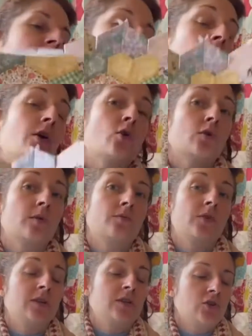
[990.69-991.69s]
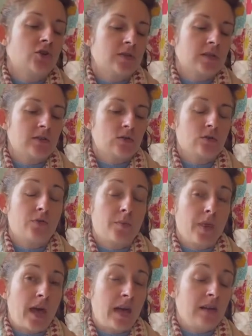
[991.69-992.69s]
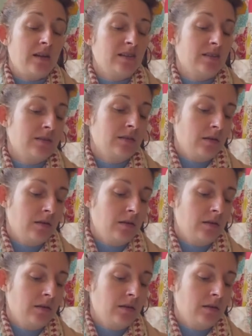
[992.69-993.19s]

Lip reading: I call them vintage because they're sort of from the 80s,